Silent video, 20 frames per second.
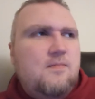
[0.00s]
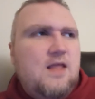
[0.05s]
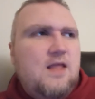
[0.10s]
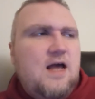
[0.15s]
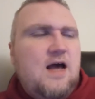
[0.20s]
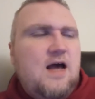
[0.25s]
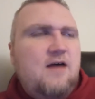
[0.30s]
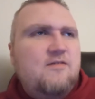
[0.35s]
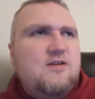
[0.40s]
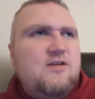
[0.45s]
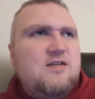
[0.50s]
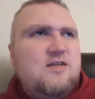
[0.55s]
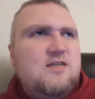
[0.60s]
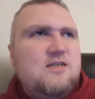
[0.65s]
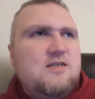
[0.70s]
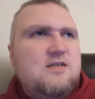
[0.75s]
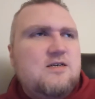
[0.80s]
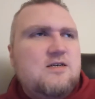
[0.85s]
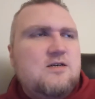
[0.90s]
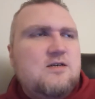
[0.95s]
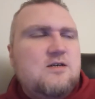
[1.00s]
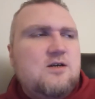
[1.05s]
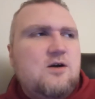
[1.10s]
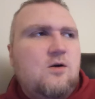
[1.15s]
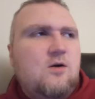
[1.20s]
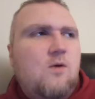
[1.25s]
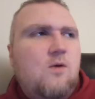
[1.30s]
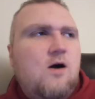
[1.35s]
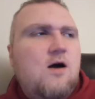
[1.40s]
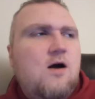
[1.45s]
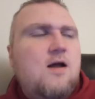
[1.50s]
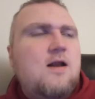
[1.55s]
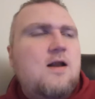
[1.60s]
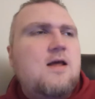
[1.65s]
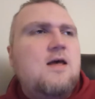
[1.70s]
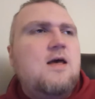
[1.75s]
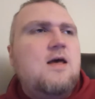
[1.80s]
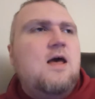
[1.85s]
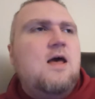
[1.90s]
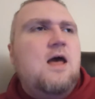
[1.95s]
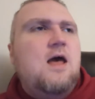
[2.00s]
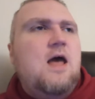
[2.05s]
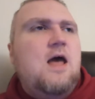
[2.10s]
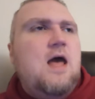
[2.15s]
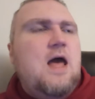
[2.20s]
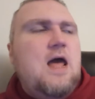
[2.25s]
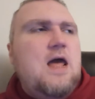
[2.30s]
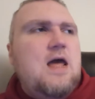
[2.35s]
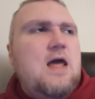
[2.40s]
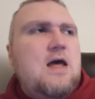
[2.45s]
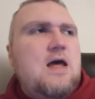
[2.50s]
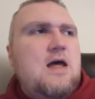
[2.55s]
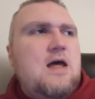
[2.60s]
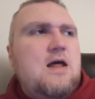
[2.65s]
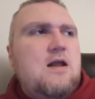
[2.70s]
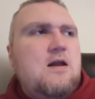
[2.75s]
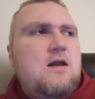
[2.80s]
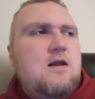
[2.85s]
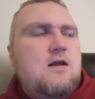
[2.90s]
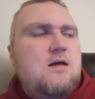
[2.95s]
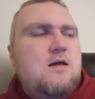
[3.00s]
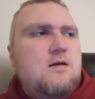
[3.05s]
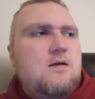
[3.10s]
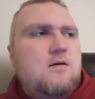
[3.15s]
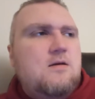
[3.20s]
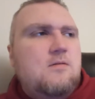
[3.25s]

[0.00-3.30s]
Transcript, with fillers: having to go on and